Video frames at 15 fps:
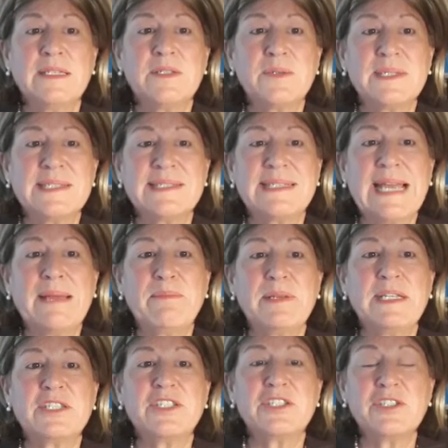to
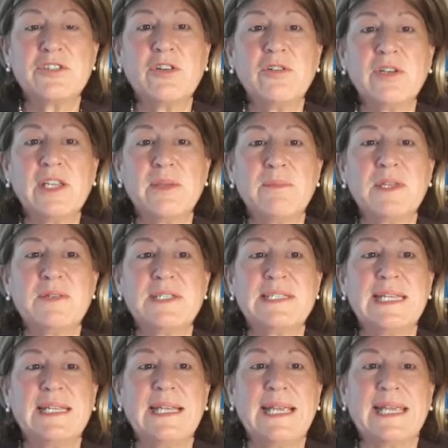establish strong
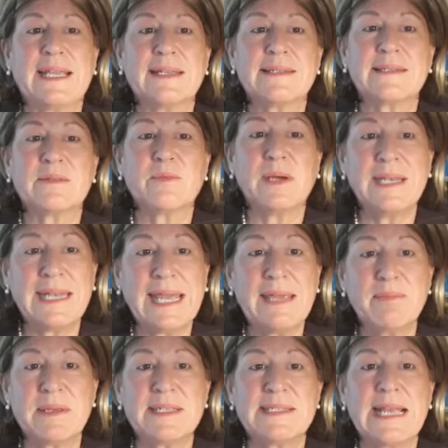community links where
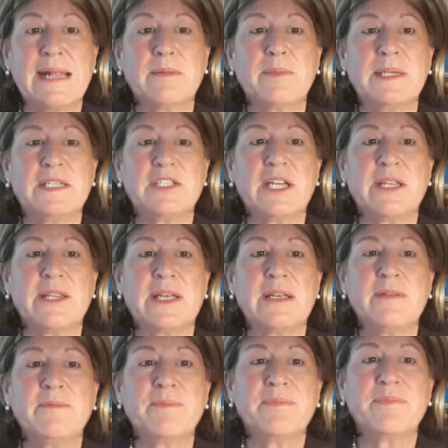neighbours help each other.